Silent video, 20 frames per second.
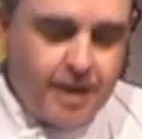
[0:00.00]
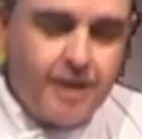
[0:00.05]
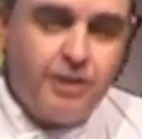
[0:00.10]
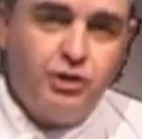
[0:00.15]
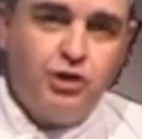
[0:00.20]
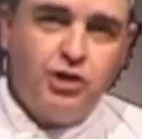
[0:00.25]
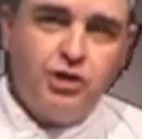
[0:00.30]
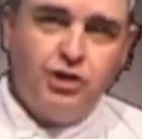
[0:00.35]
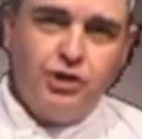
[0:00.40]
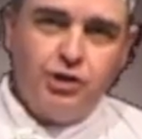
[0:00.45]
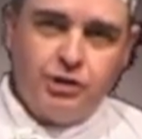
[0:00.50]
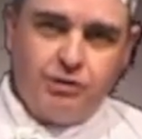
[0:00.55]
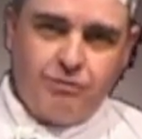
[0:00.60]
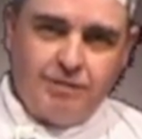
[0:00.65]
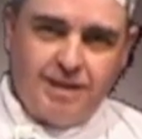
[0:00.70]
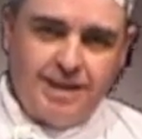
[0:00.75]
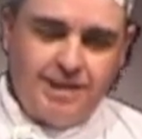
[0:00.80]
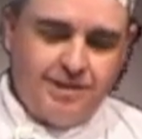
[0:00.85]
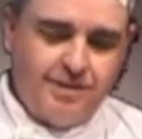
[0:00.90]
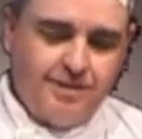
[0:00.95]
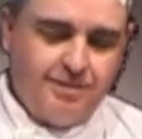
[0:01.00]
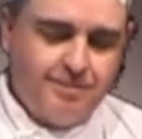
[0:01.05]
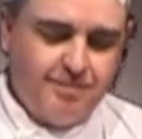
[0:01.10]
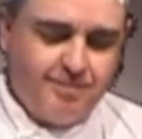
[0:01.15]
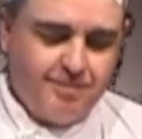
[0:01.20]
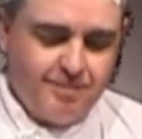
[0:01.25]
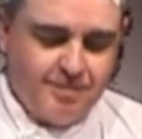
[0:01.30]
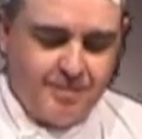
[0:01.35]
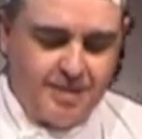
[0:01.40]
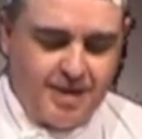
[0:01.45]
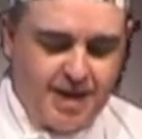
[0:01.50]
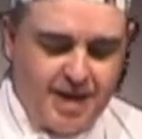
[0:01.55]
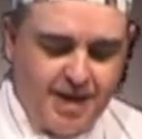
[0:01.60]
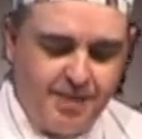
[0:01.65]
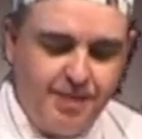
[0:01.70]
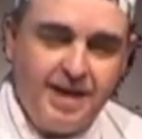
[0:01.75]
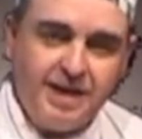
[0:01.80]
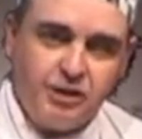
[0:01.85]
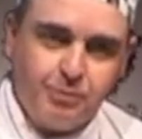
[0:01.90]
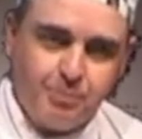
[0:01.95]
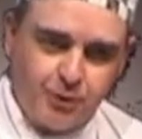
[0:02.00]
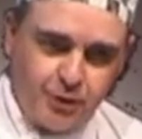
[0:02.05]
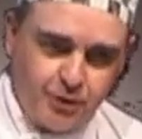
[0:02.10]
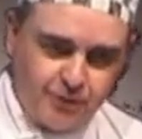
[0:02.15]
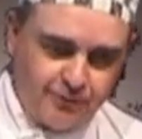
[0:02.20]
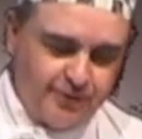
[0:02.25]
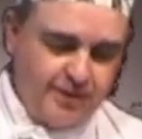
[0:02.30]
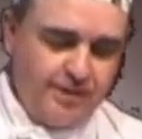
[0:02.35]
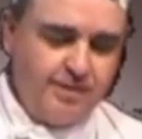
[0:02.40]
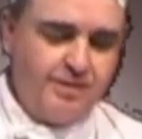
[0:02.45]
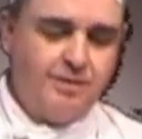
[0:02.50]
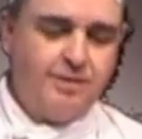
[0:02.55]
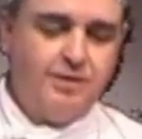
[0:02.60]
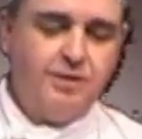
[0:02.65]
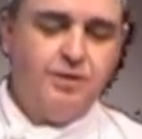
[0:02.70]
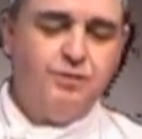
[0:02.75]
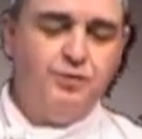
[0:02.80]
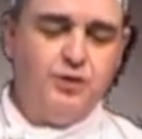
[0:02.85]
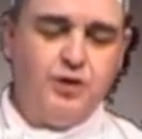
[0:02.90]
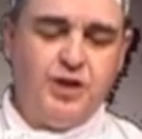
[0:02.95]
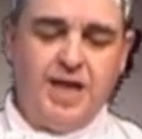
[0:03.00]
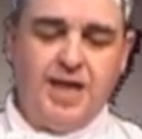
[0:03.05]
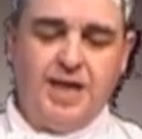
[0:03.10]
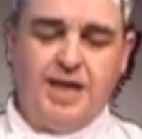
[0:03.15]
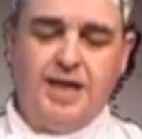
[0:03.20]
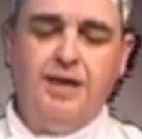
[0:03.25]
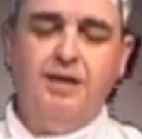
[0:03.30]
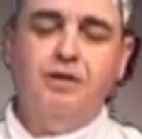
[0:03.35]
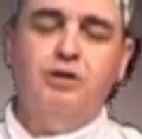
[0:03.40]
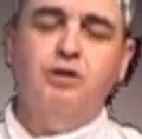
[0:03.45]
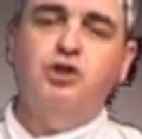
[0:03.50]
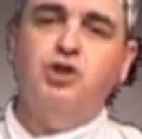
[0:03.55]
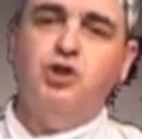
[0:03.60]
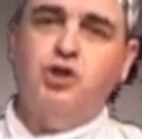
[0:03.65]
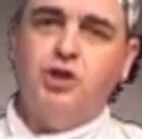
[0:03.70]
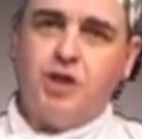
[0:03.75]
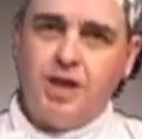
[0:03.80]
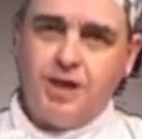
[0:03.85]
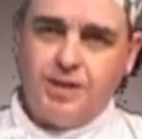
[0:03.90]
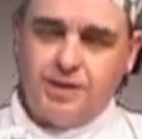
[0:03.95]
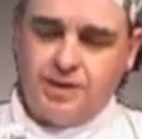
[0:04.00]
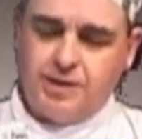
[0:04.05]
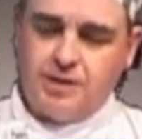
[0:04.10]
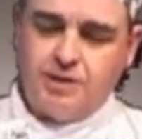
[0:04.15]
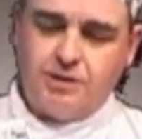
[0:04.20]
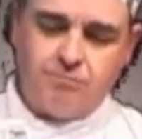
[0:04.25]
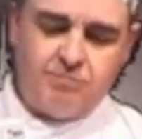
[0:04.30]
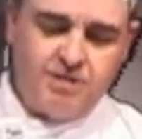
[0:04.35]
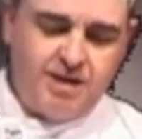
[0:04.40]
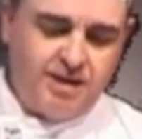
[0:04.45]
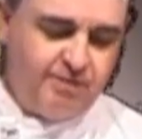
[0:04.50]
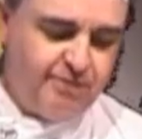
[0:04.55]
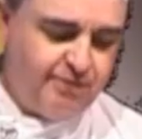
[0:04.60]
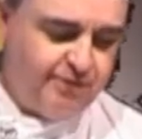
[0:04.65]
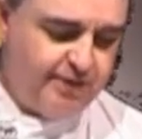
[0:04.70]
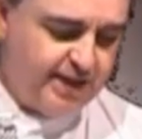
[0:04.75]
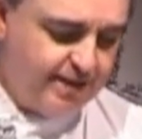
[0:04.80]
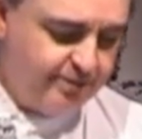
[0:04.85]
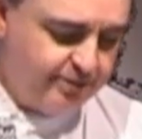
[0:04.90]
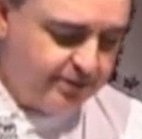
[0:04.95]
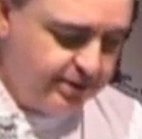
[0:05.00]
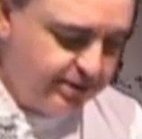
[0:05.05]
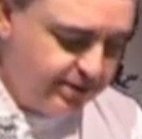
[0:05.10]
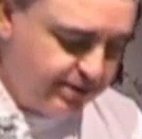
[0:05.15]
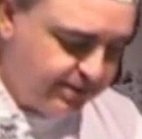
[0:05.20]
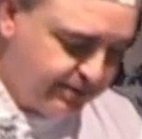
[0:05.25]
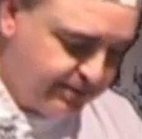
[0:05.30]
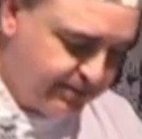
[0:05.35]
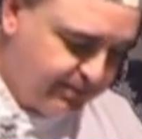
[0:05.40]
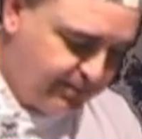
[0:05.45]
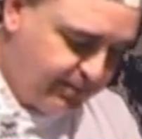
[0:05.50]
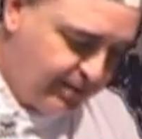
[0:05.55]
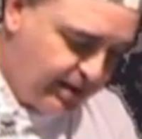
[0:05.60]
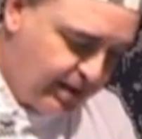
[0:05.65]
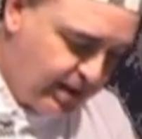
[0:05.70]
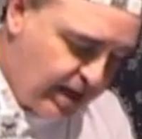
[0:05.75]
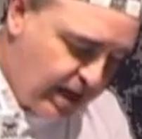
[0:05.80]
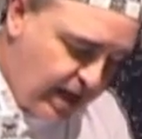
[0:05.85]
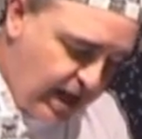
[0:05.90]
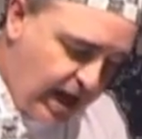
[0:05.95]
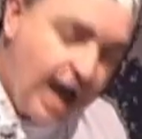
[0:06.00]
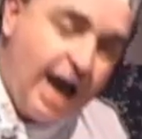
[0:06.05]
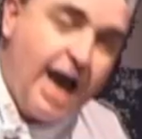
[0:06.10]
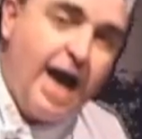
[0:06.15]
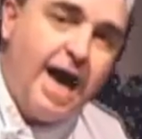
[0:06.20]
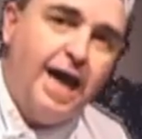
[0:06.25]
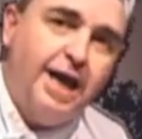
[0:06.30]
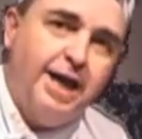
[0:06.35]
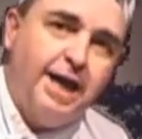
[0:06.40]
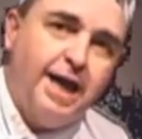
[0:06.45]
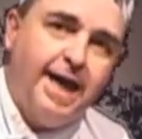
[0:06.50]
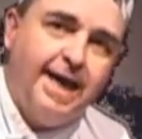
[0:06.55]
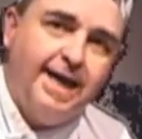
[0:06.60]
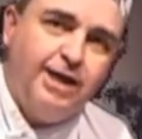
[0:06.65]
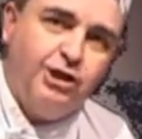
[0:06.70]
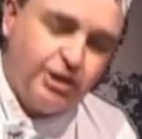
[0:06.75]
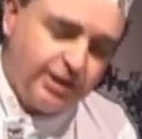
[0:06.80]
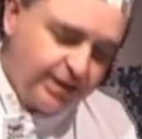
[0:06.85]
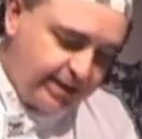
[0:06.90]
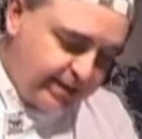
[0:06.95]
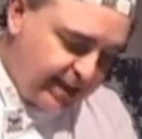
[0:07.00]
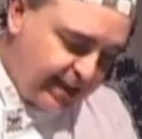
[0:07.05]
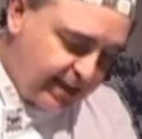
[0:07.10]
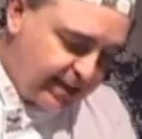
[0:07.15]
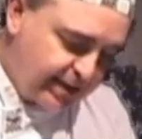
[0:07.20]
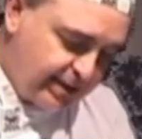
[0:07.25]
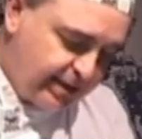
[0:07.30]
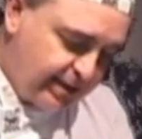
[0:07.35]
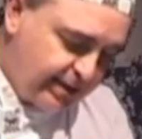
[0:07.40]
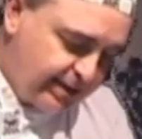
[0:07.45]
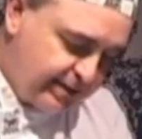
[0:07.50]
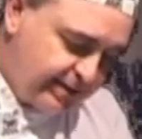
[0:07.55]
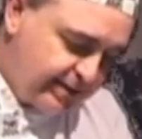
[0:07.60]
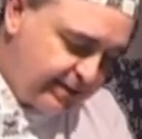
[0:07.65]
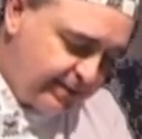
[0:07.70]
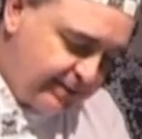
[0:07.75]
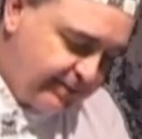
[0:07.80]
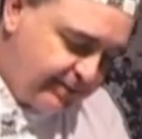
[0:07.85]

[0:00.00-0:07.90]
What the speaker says: a ginger grater, and that's perfect for getting just the right flavours and aging techniques.